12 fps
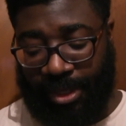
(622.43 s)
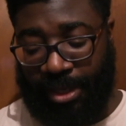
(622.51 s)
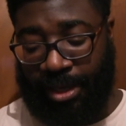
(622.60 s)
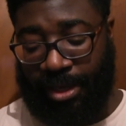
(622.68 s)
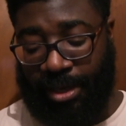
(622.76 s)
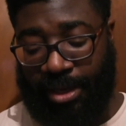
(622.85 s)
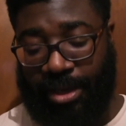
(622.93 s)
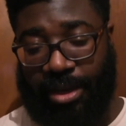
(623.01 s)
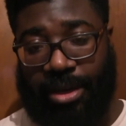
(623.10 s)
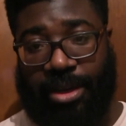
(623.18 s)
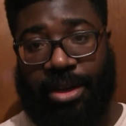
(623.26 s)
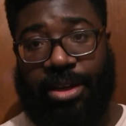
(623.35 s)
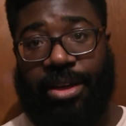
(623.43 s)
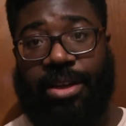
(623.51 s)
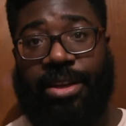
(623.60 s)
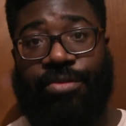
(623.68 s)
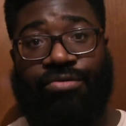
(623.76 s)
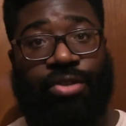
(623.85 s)

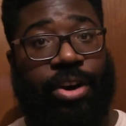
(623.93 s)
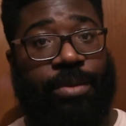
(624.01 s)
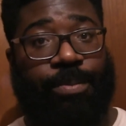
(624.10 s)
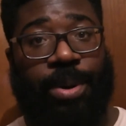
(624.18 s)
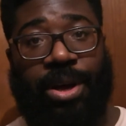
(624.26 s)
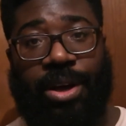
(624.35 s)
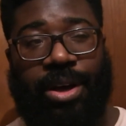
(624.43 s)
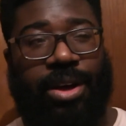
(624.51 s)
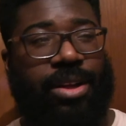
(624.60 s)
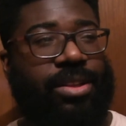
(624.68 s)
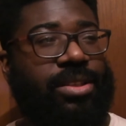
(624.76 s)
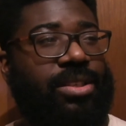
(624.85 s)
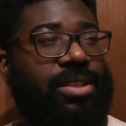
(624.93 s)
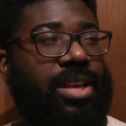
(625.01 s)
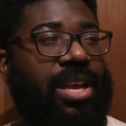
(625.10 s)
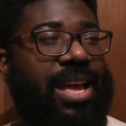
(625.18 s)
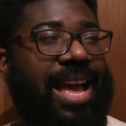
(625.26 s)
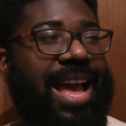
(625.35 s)
Roy Burns
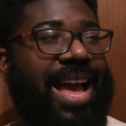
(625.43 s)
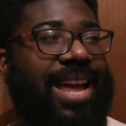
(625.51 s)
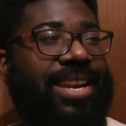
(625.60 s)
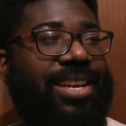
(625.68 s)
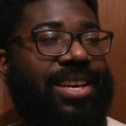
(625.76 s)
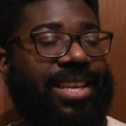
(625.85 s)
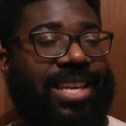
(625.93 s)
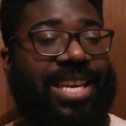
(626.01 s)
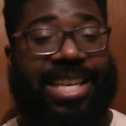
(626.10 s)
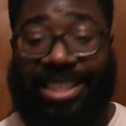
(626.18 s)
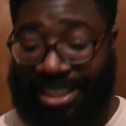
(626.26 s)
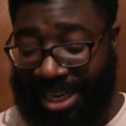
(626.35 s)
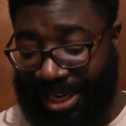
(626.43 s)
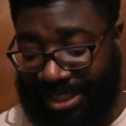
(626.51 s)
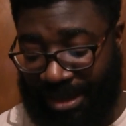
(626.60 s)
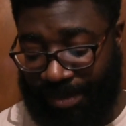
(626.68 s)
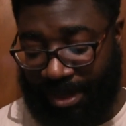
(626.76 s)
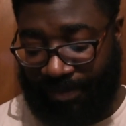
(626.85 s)
and Keaton
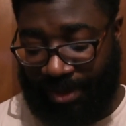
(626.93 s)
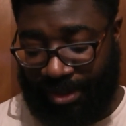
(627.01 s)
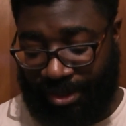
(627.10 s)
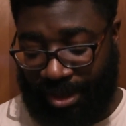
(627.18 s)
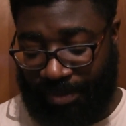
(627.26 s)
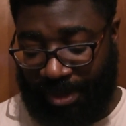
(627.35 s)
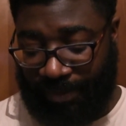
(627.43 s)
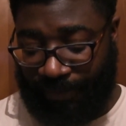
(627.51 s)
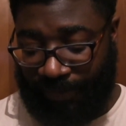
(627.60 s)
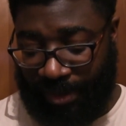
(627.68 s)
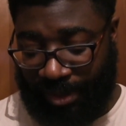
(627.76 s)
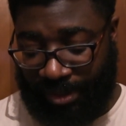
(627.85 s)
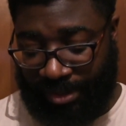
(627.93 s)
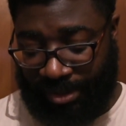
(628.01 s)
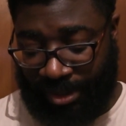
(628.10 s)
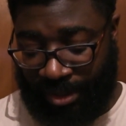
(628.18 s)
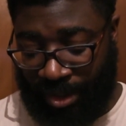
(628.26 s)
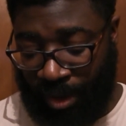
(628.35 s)
Jennings, I believe, is going to be
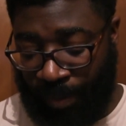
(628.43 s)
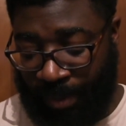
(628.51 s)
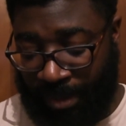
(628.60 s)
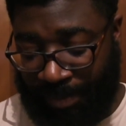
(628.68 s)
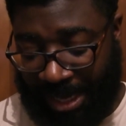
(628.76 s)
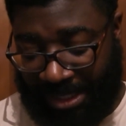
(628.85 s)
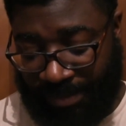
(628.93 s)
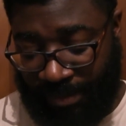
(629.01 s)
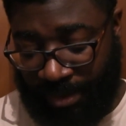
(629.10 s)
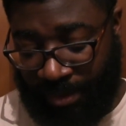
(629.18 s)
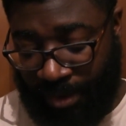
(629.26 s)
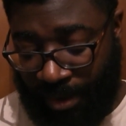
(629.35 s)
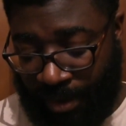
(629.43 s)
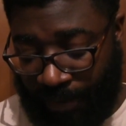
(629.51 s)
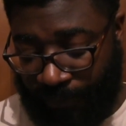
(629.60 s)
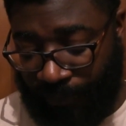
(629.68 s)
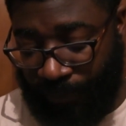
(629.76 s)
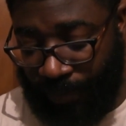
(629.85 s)
the opening batsman
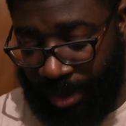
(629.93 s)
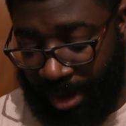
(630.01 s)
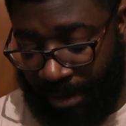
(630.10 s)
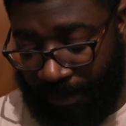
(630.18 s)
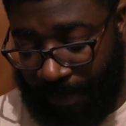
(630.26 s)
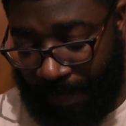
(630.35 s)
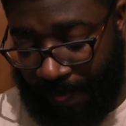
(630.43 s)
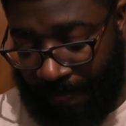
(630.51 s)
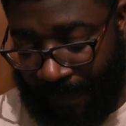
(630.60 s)
for them.